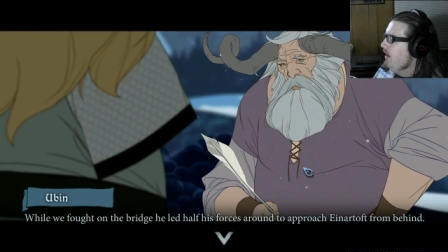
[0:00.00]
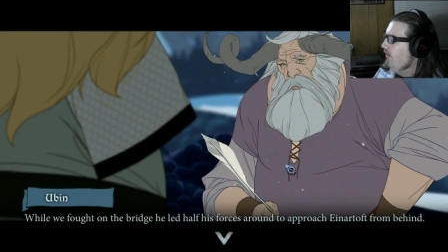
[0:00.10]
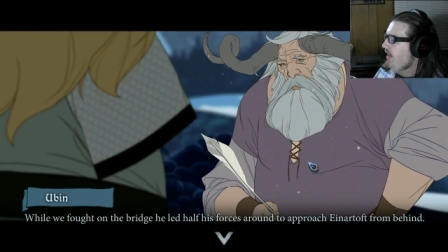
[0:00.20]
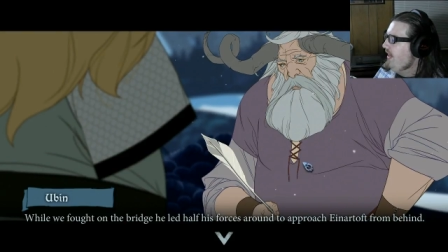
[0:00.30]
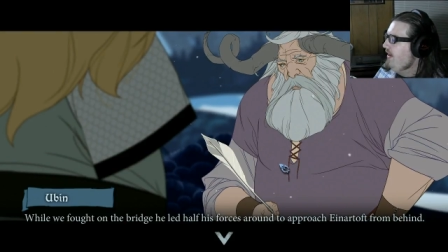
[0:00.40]

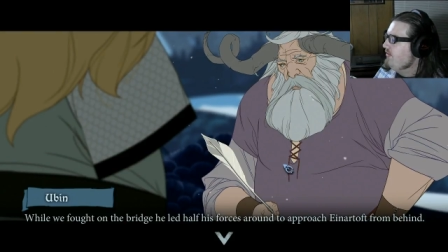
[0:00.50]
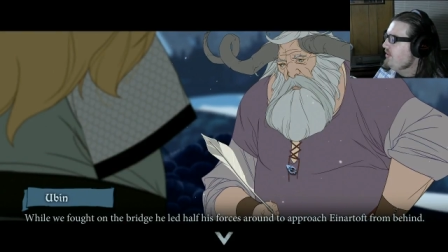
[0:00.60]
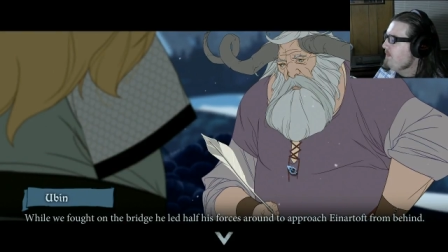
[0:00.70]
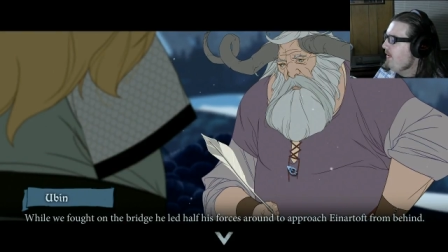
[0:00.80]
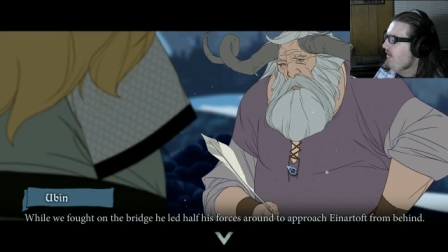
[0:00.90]
Okay, that was
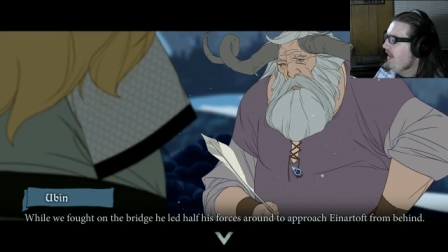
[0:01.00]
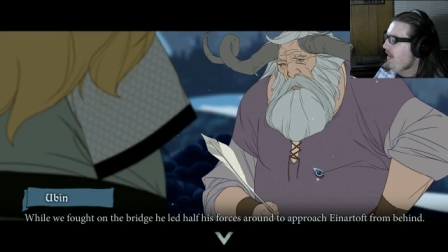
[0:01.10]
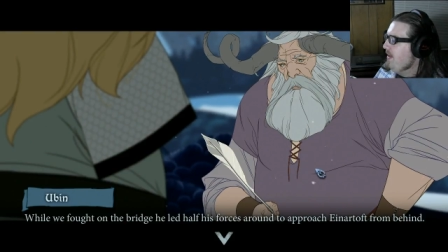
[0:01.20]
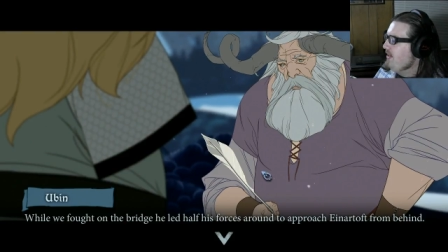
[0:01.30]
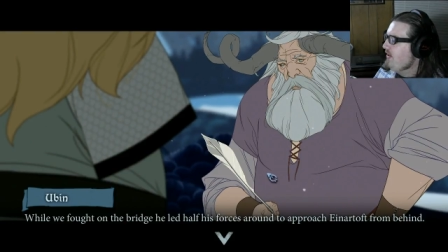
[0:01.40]
just part of the
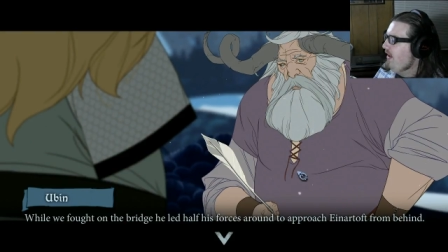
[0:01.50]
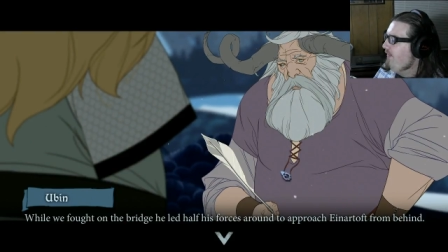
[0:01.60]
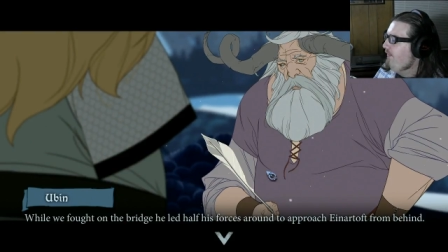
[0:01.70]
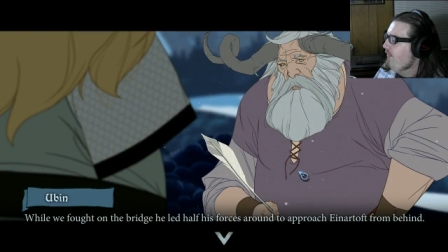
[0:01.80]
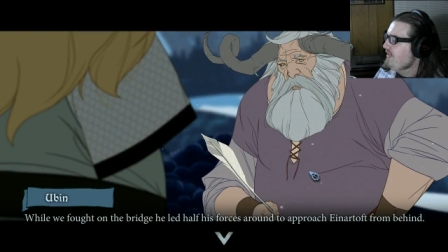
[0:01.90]
animation.
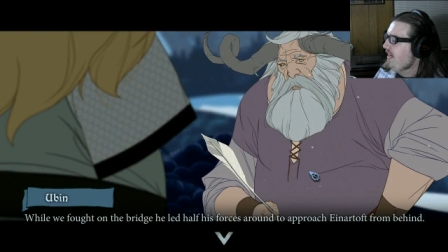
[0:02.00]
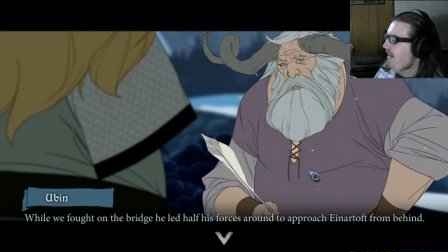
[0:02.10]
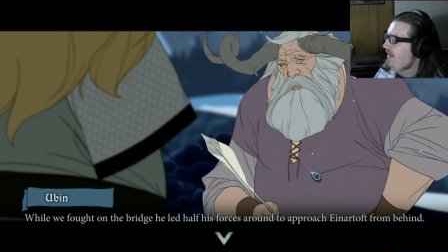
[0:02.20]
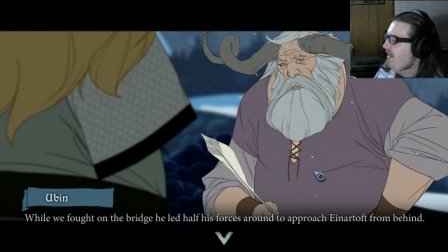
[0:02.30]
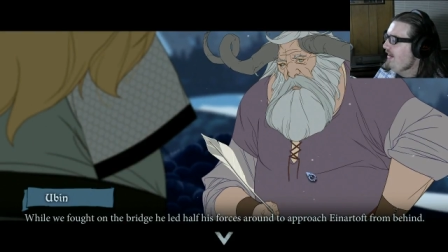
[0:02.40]
I, for a
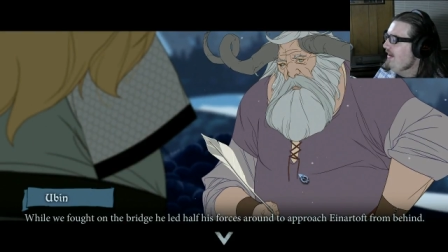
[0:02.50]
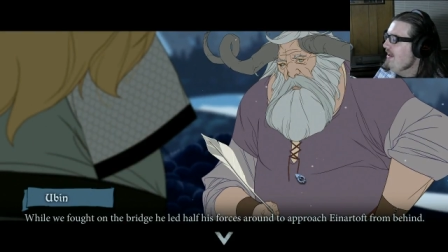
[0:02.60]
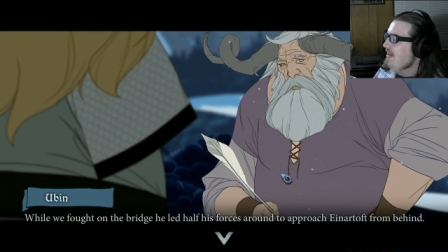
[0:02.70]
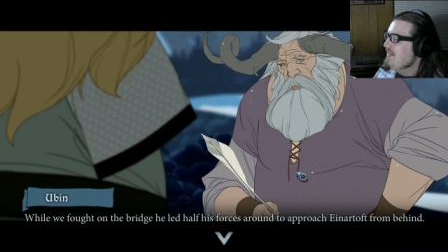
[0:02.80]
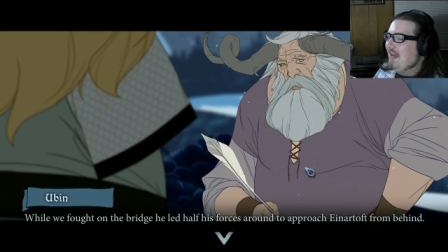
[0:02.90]
second, I thought.
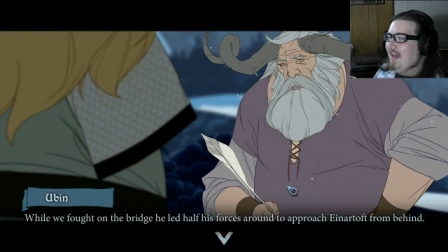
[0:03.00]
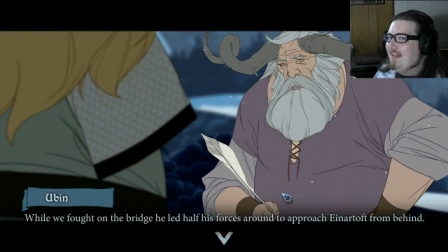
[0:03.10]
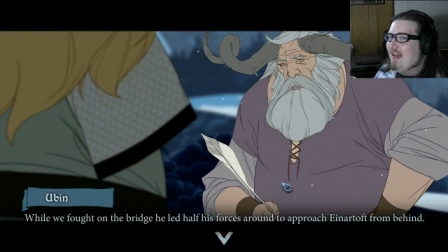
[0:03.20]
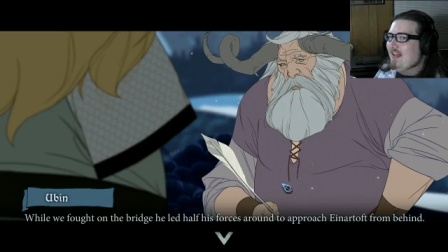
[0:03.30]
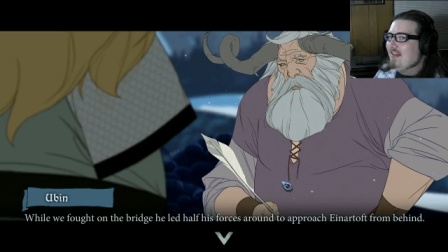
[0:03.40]
See, I
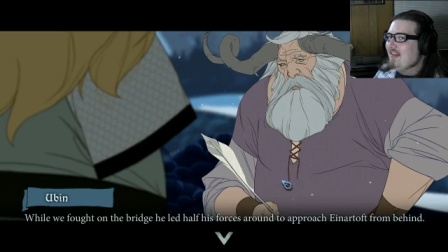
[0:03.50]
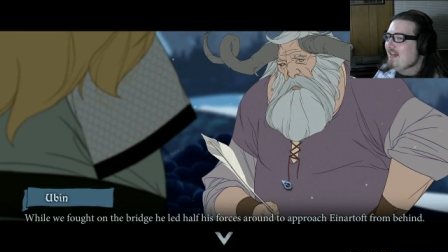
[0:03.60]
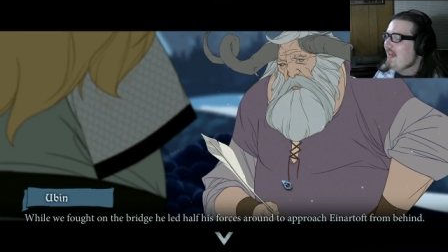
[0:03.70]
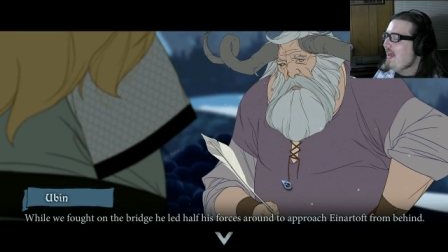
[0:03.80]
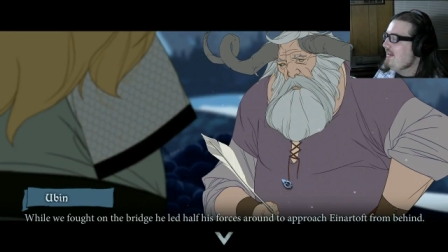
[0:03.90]
thought I
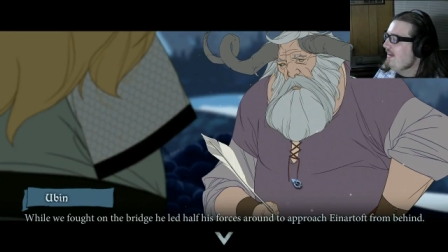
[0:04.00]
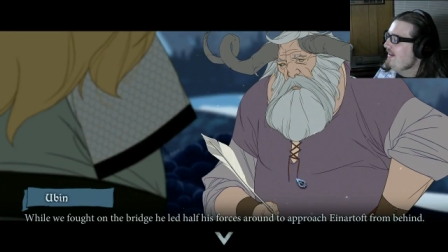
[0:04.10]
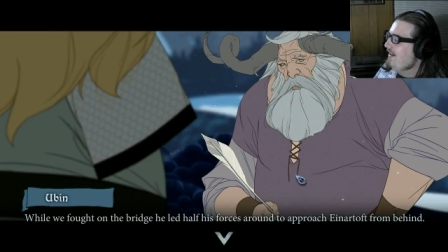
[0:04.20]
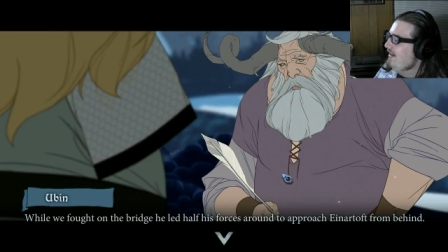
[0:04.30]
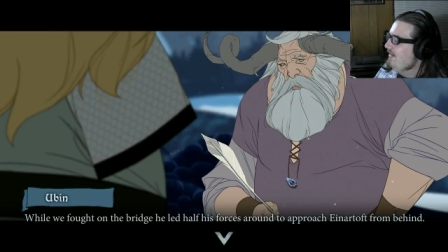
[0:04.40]
thought that
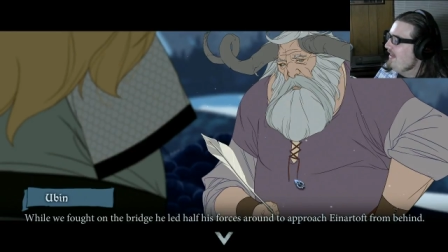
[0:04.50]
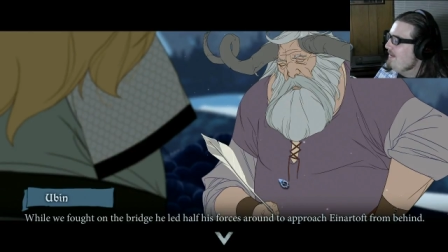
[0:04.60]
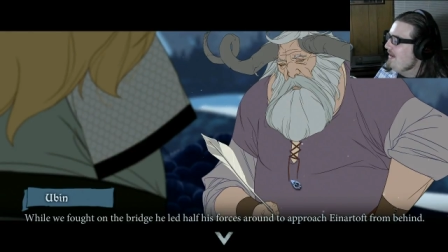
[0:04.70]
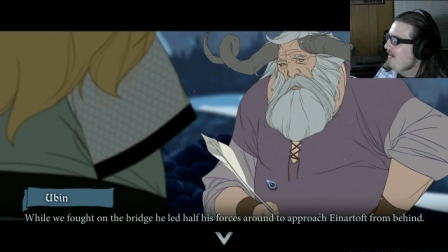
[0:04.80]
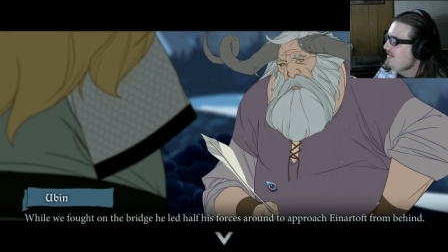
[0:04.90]
did uh,
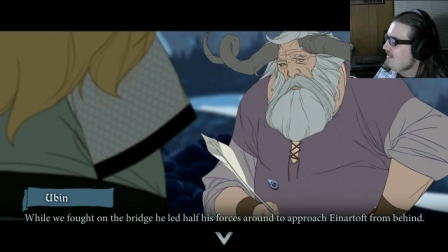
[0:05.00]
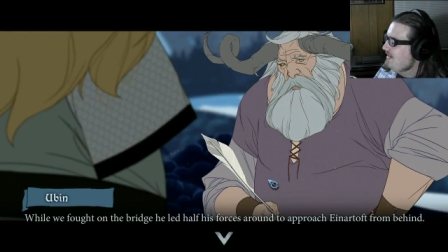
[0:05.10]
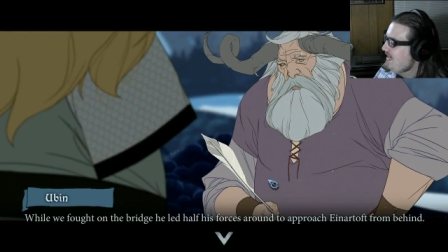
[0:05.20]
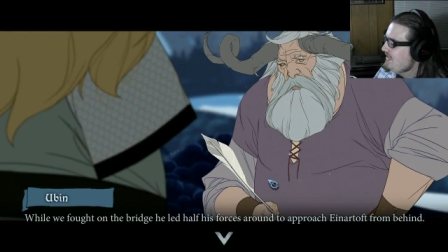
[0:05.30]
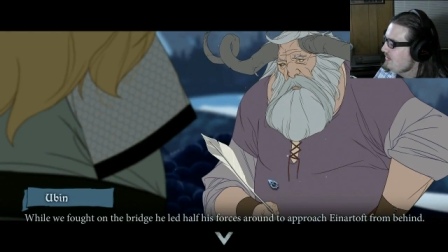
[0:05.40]
that made his
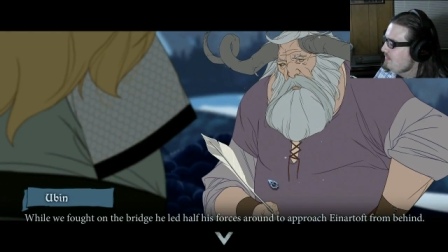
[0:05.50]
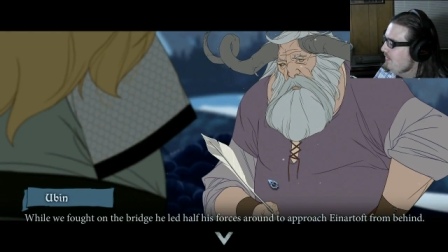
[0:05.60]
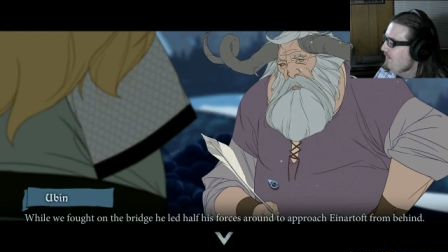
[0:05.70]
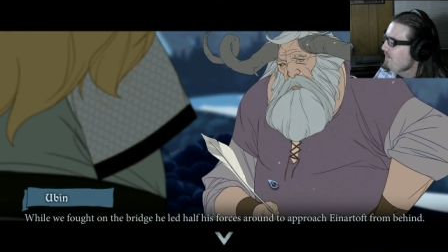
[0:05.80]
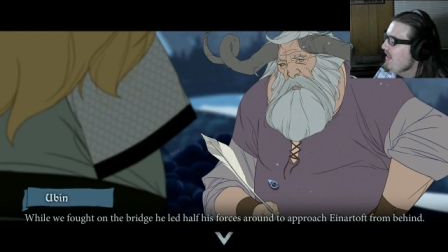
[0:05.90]
uh, Tesla's
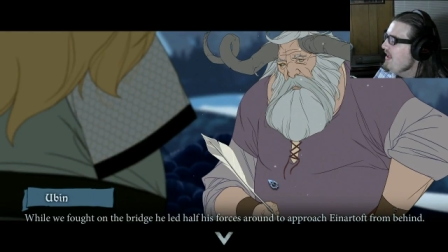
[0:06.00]
move.